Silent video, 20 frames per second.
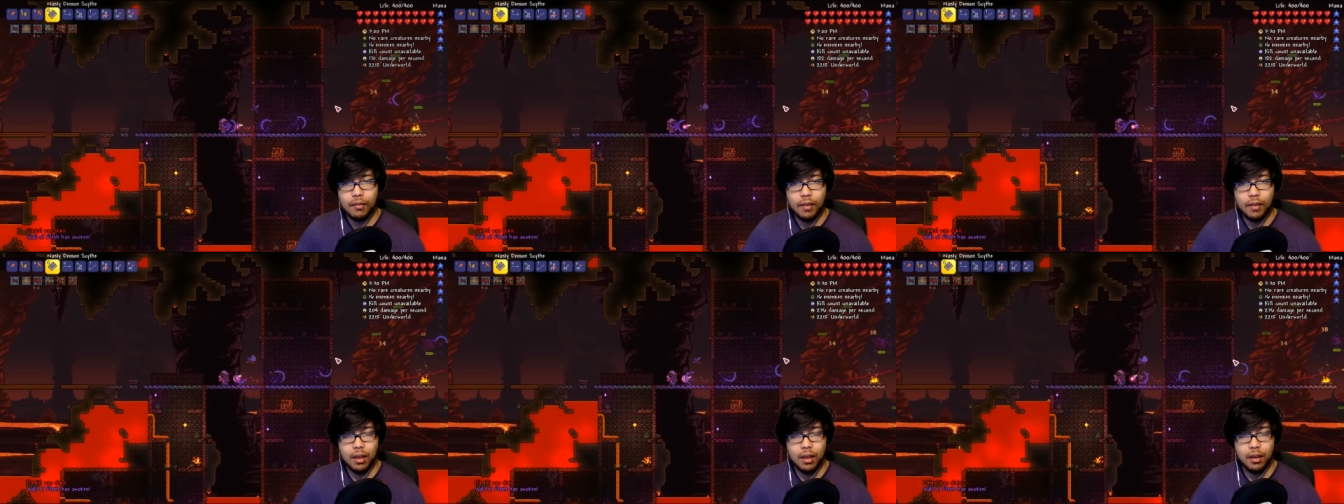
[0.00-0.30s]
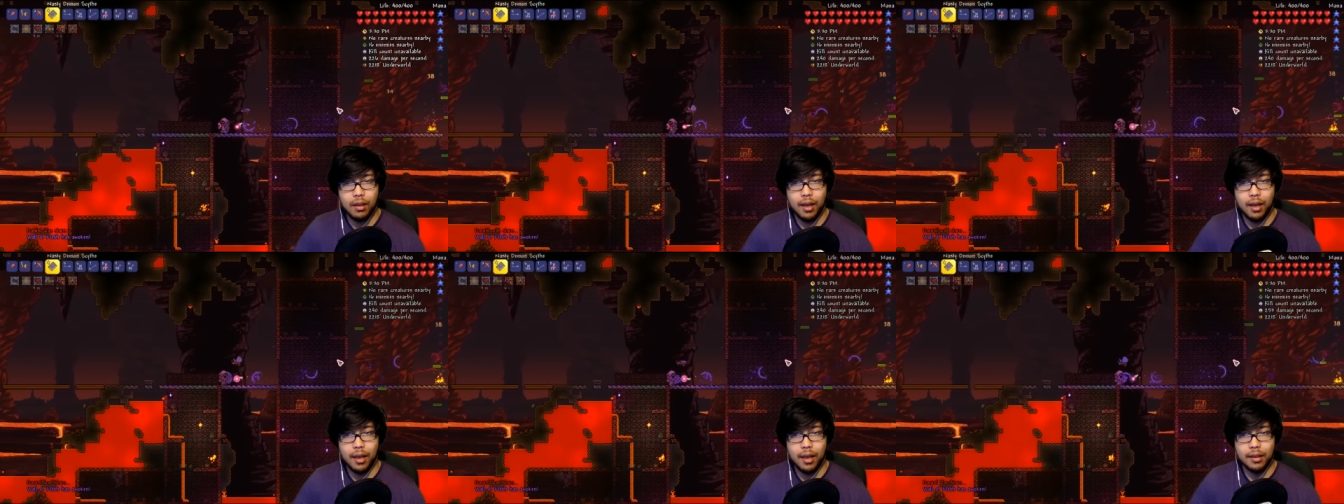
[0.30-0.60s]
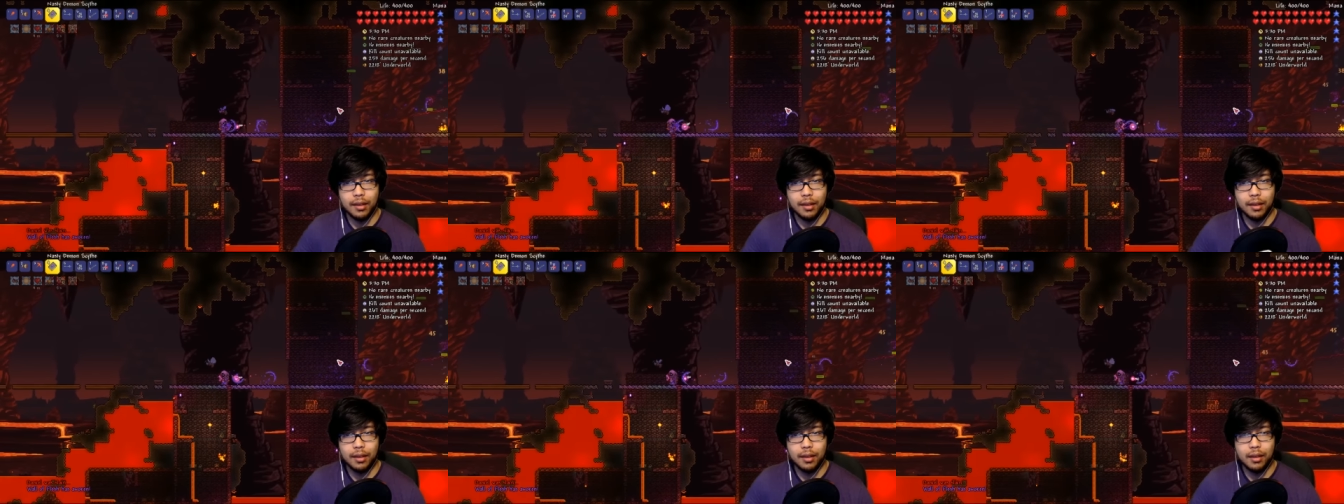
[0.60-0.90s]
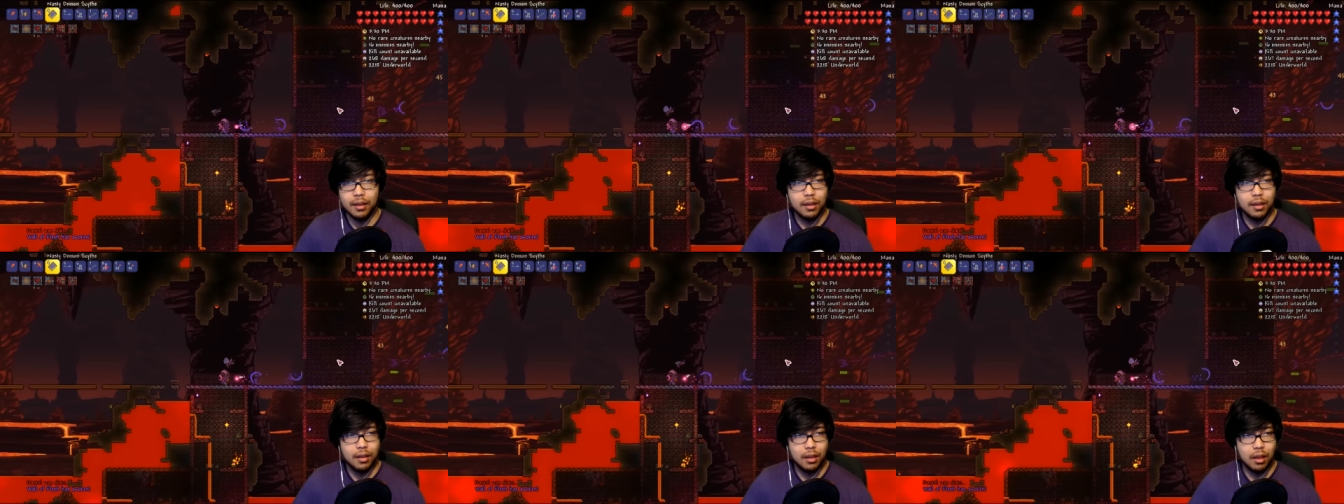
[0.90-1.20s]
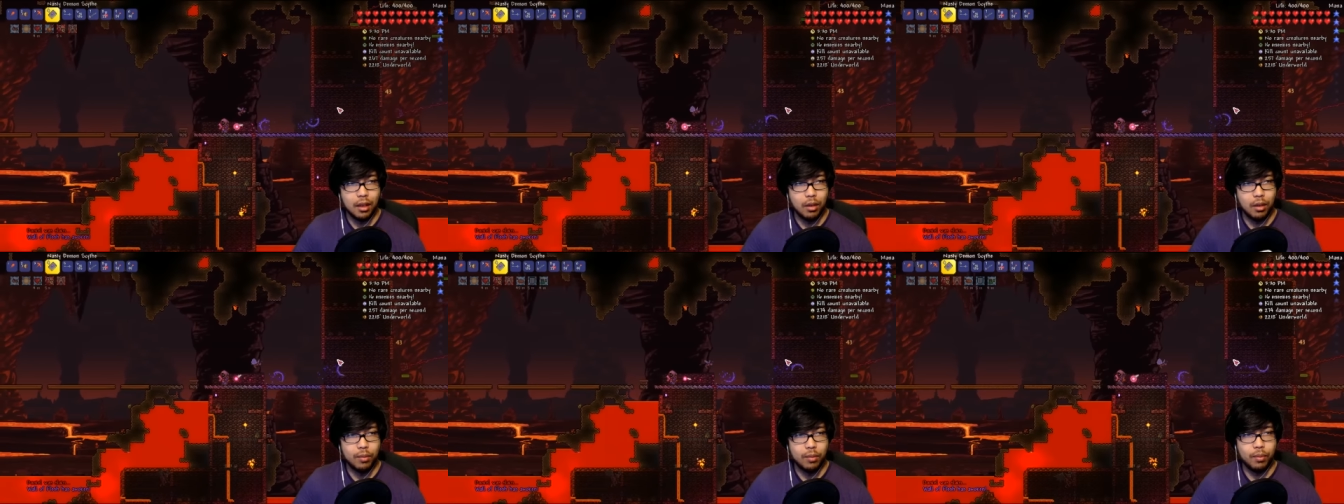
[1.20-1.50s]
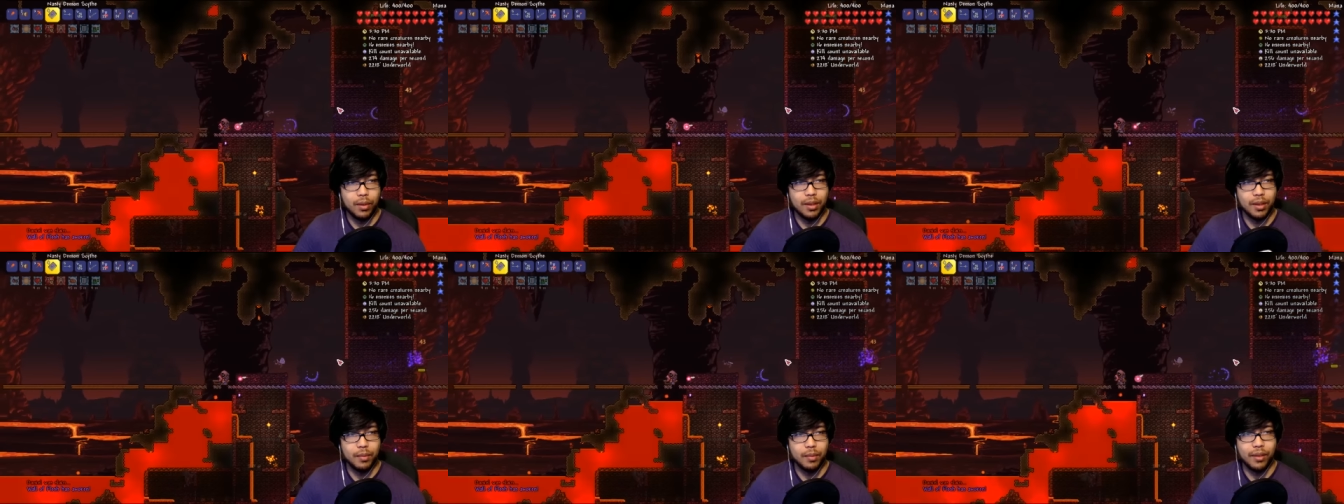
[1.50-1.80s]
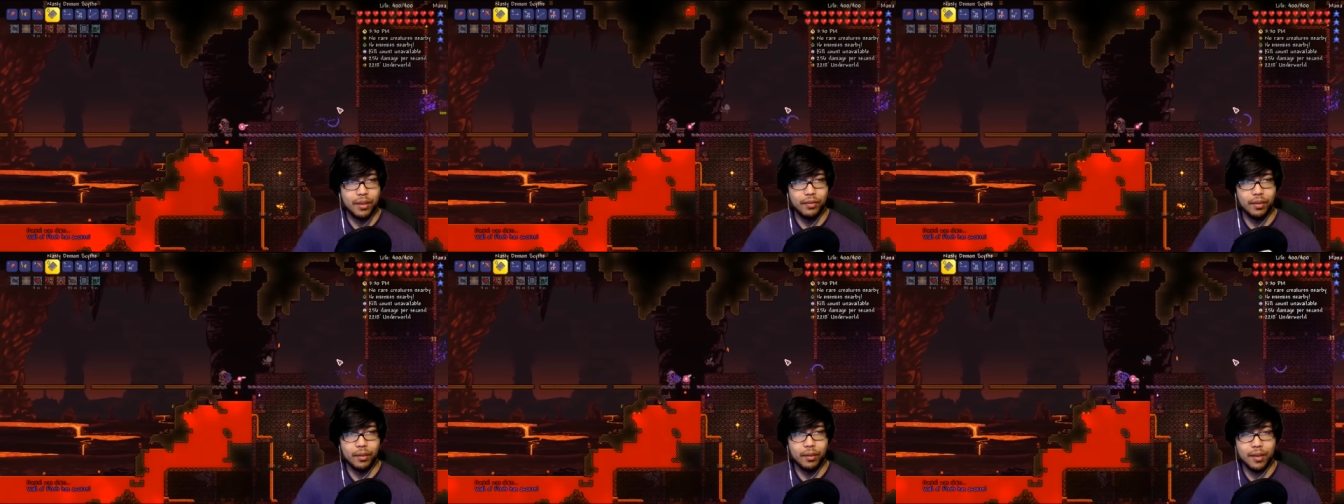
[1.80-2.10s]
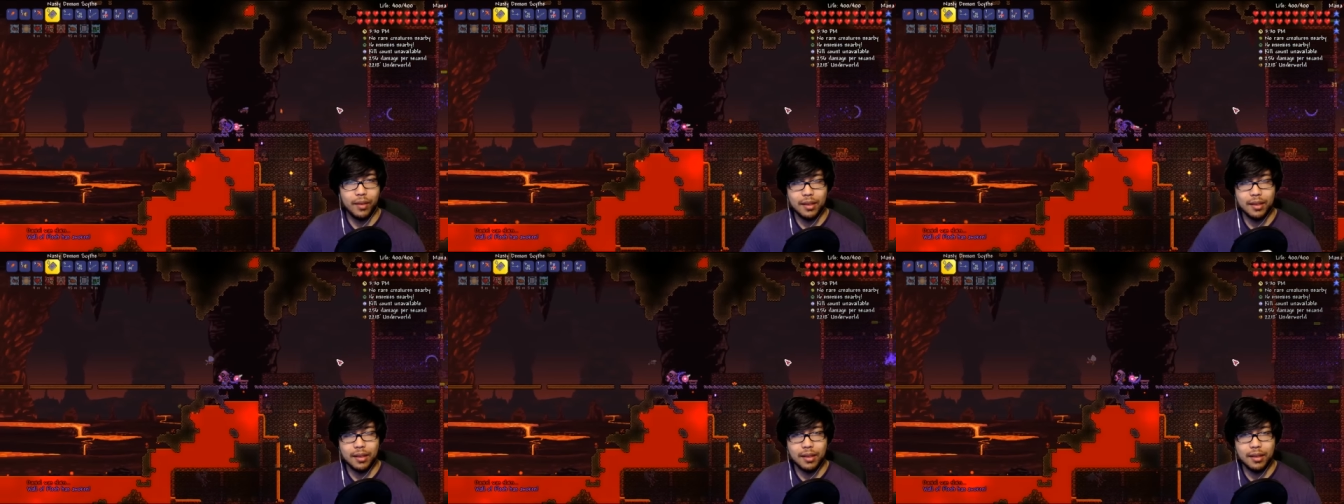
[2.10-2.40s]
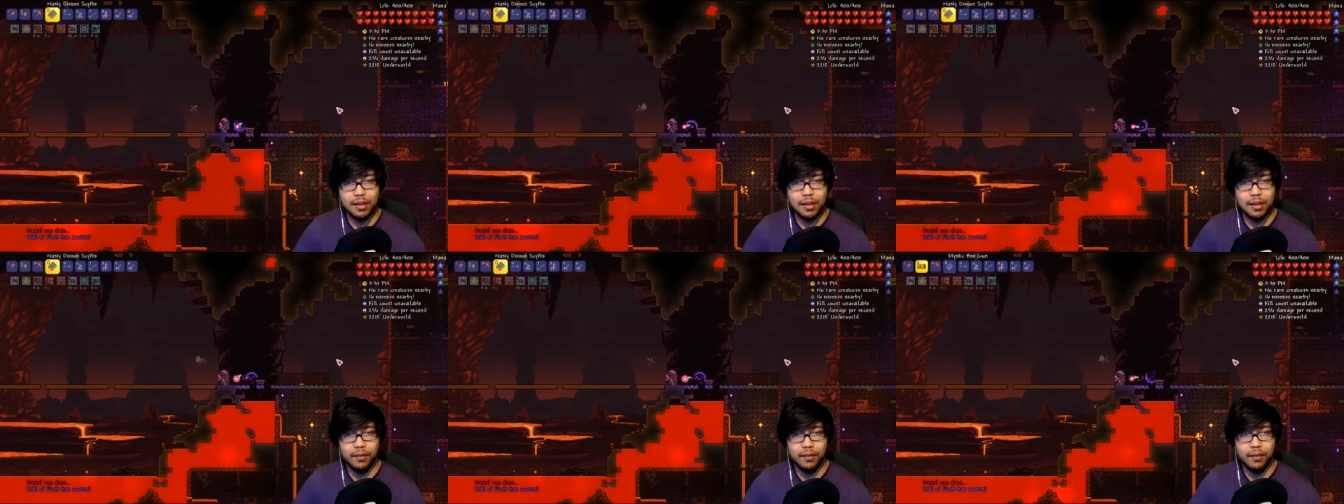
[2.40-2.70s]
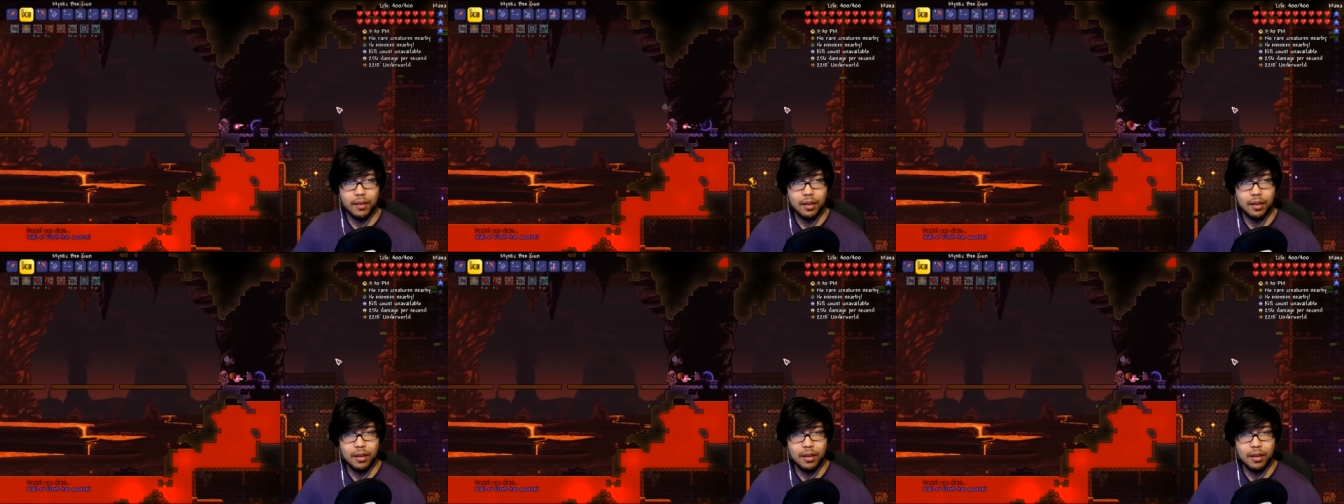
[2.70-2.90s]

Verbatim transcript: All right. Oh, press B for the rest of this stuff.